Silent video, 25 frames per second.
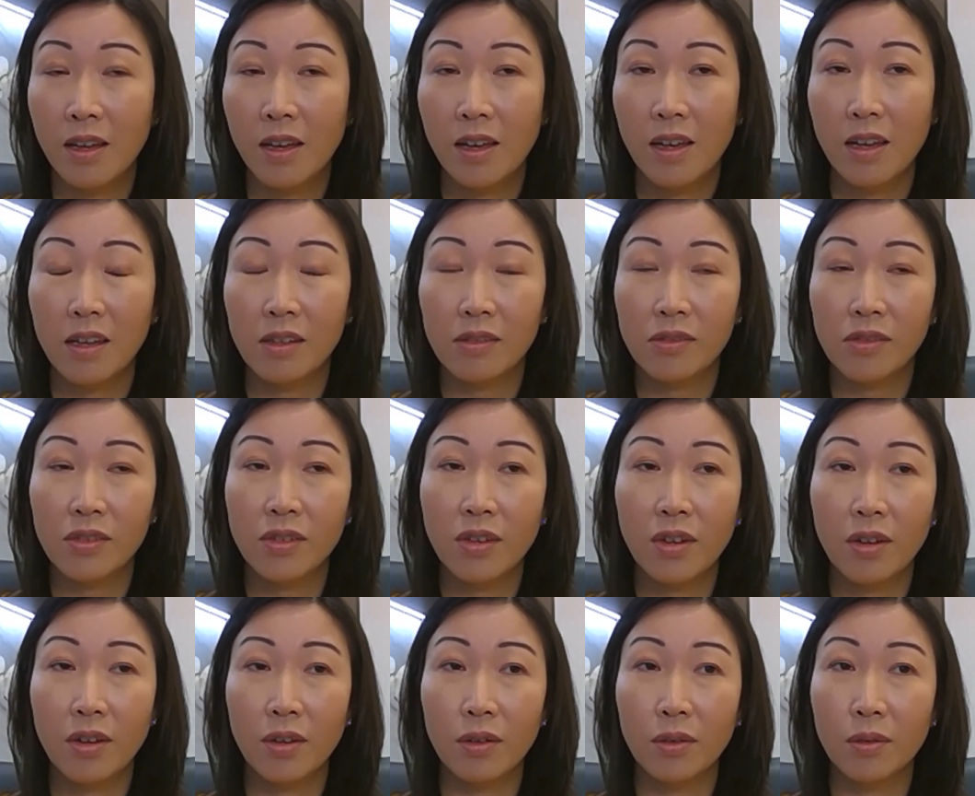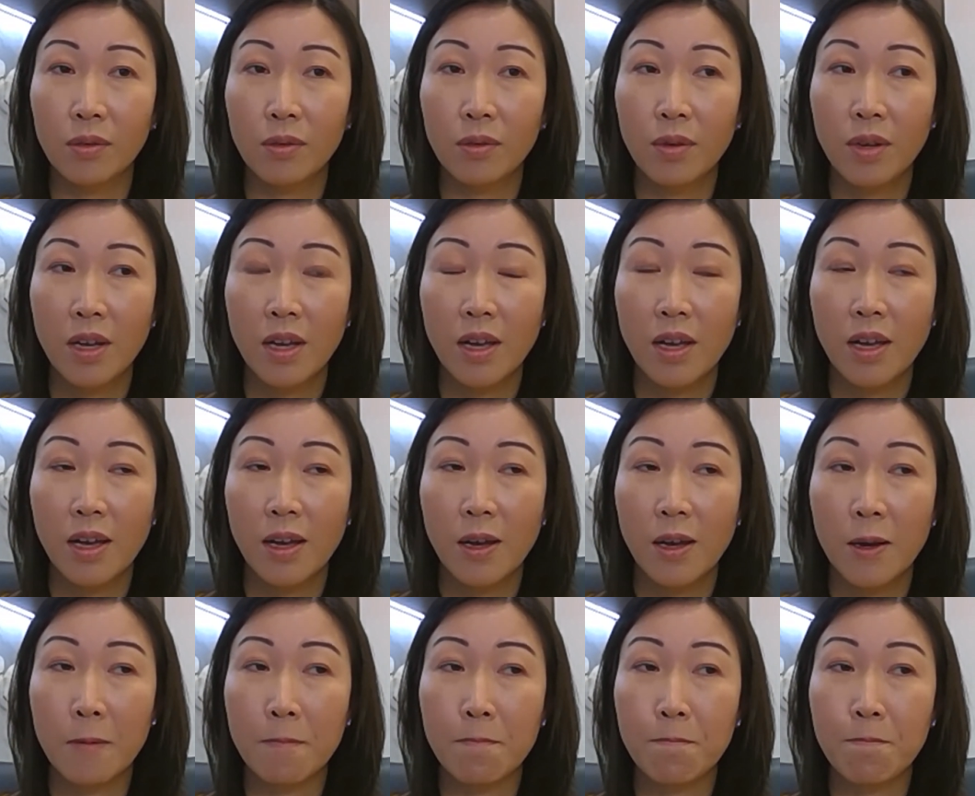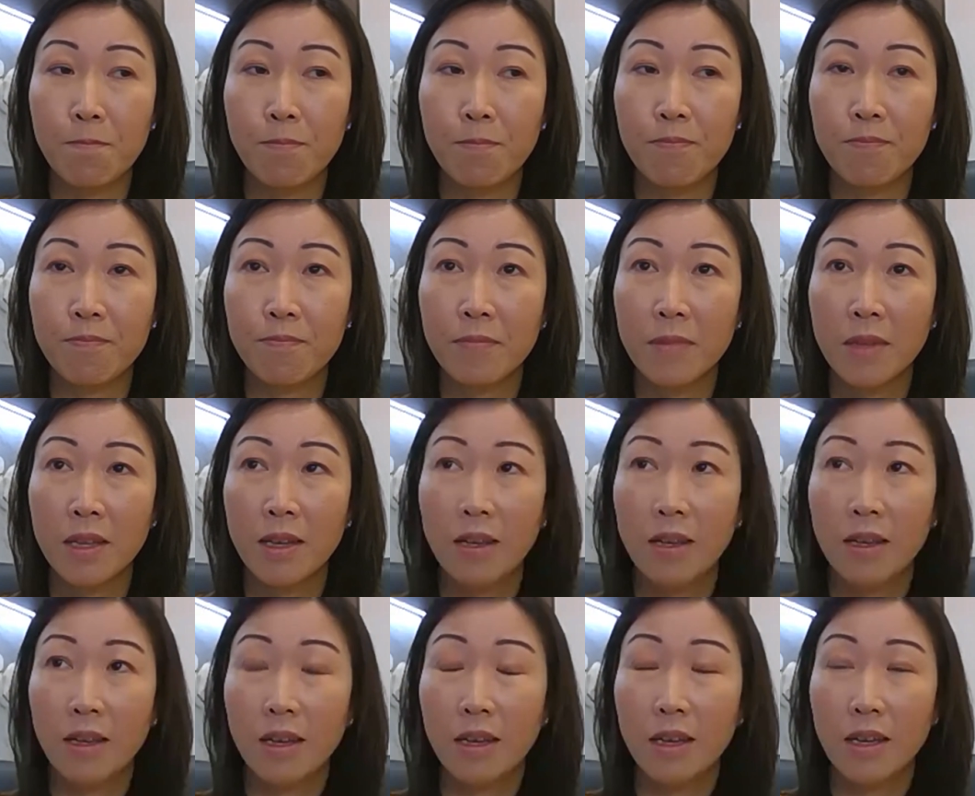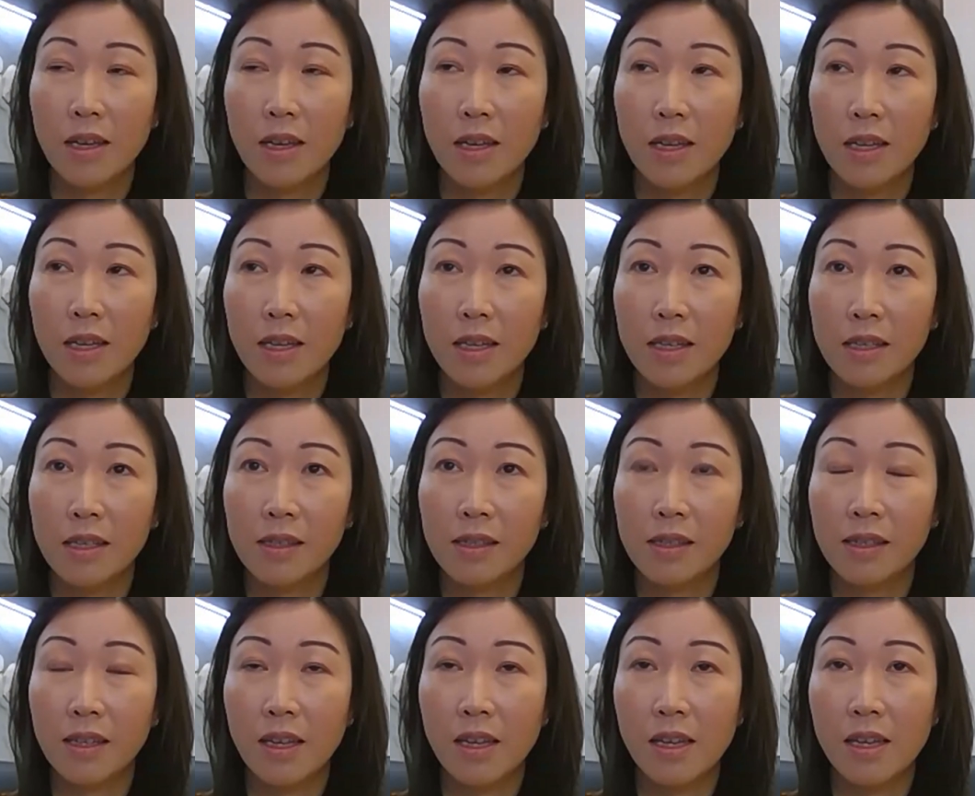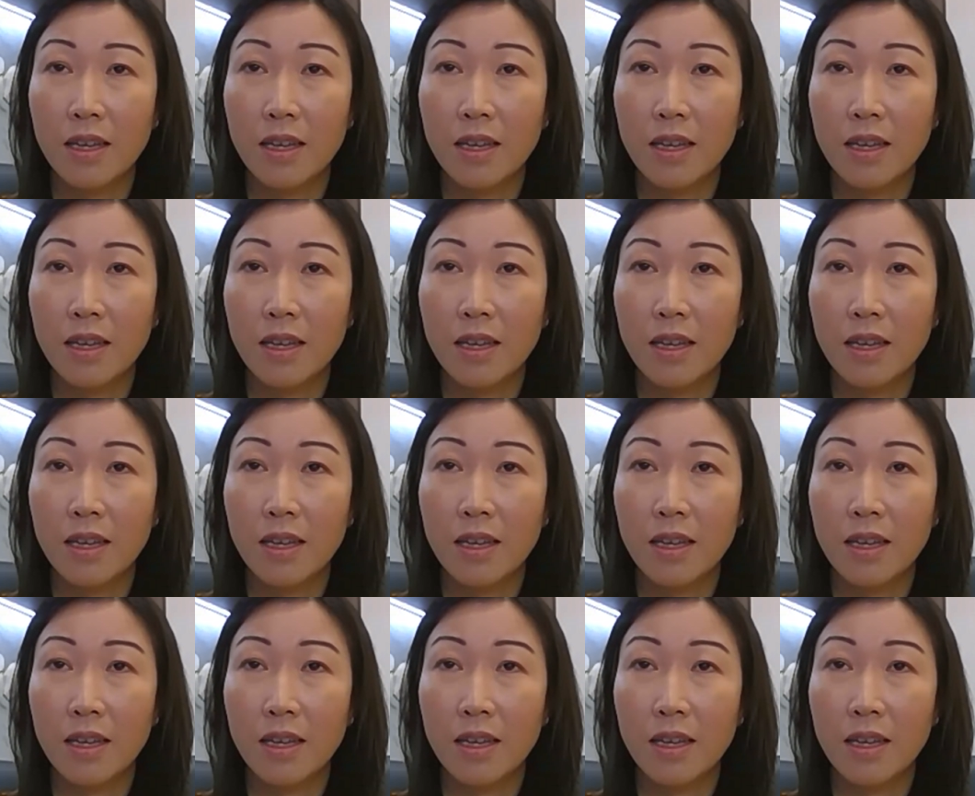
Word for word: and so um, is.